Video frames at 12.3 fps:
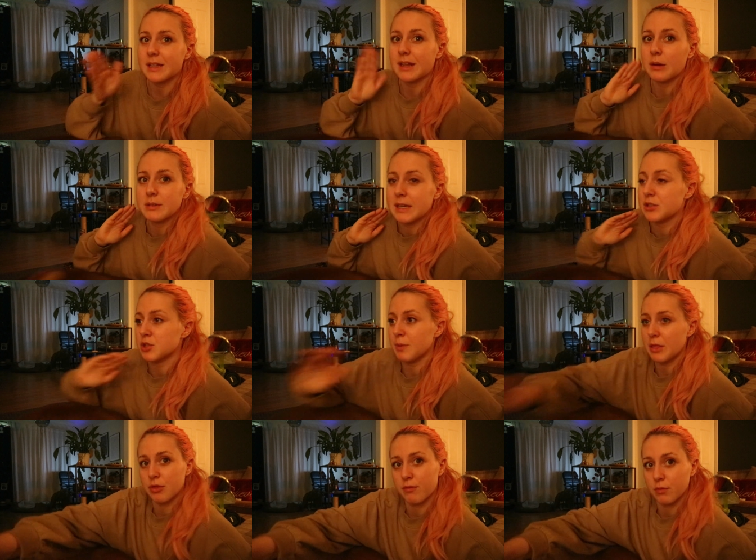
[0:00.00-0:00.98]
Like, that was it. He
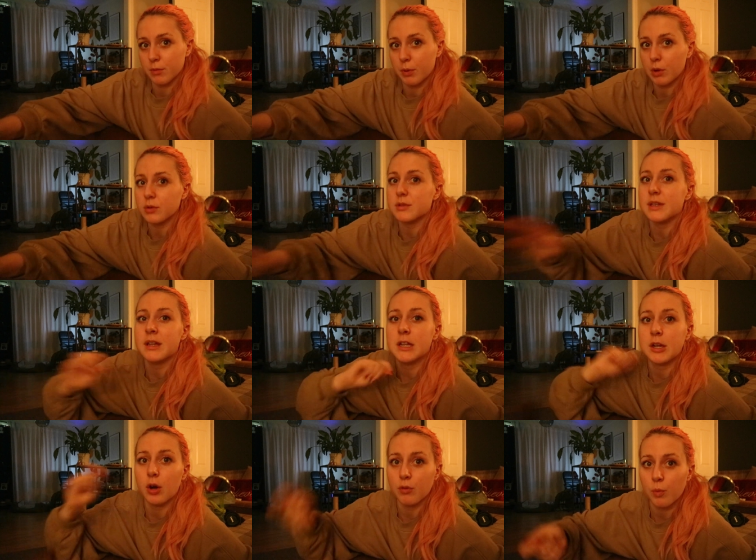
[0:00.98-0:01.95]
just went through the poles and
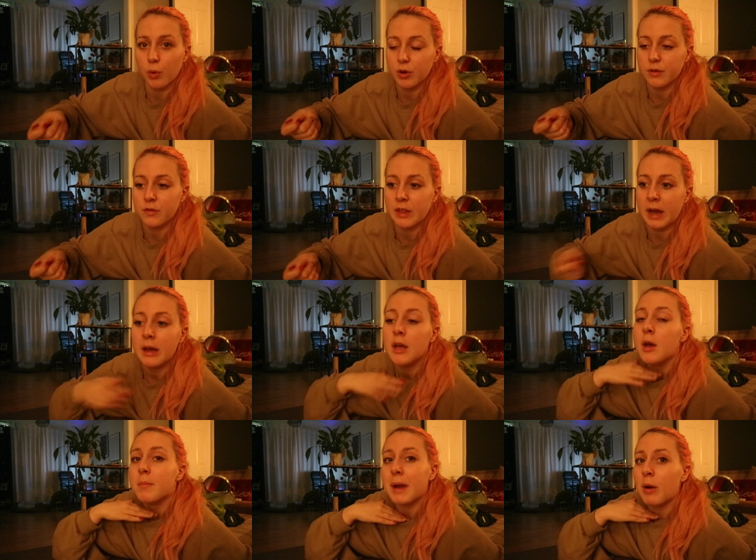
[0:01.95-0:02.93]
he got rewarded for that.
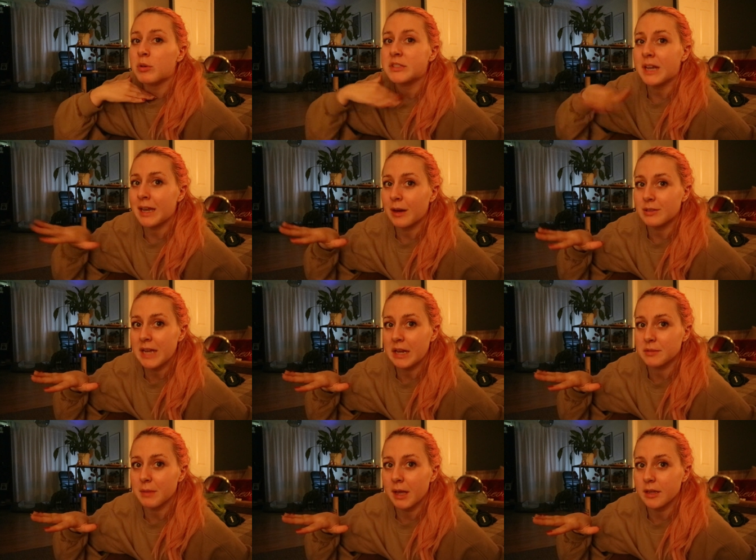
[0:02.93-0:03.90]
But I wasn't allowed to
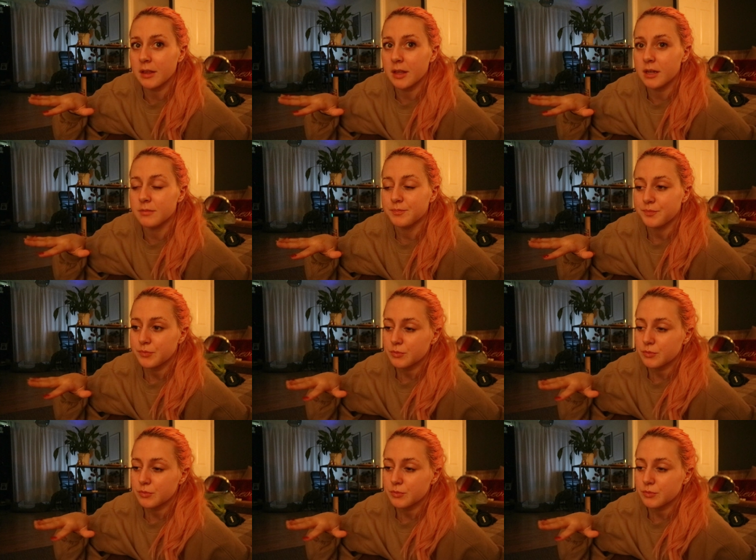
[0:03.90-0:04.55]
tell him anything.